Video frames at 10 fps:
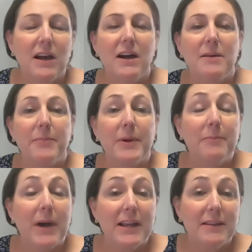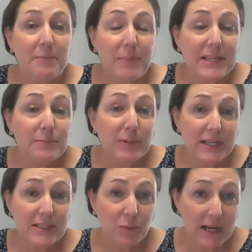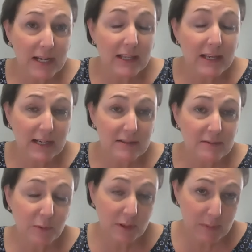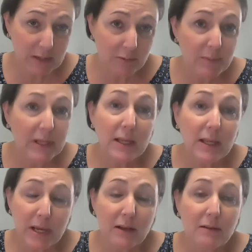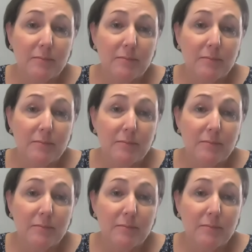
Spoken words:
But the best way to connect with me would be email.